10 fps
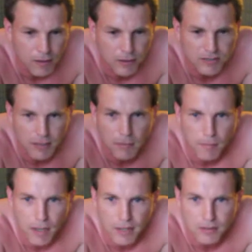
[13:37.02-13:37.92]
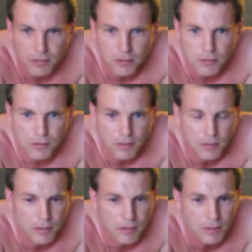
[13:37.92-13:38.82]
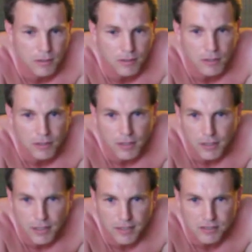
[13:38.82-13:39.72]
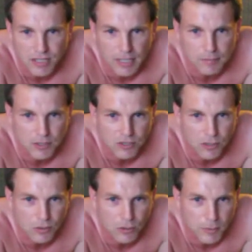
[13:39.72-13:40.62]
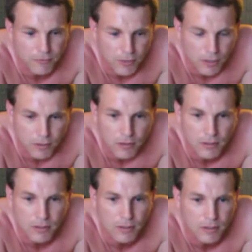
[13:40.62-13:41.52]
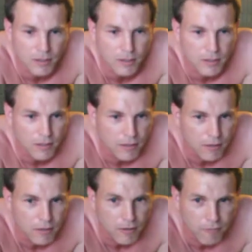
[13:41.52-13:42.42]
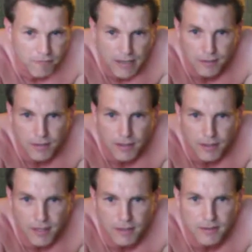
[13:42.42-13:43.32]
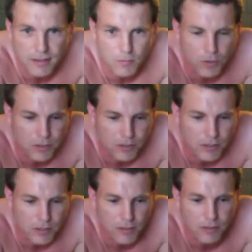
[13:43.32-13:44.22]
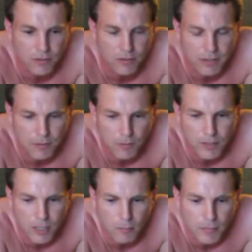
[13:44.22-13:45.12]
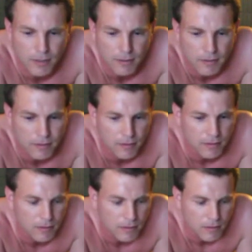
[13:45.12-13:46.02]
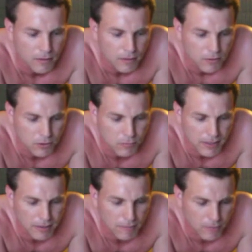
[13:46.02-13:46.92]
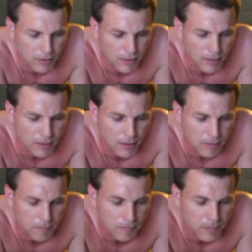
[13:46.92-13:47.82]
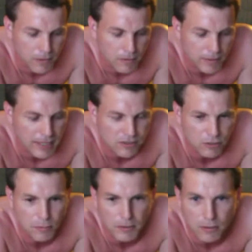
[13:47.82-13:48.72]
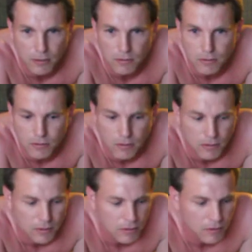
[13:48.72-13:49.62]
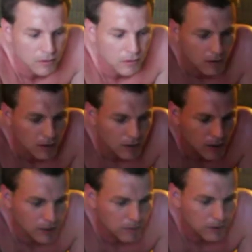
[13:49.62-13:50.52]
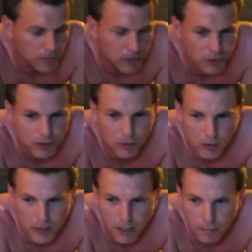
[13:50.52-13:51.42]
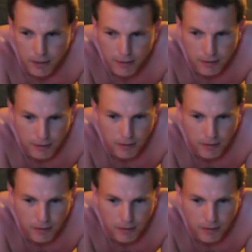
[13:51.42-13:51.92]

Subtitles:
set my mind to each time just going a little bit farther. Found anything that worked that would help me to make it last a little bit longer. The music really helped me.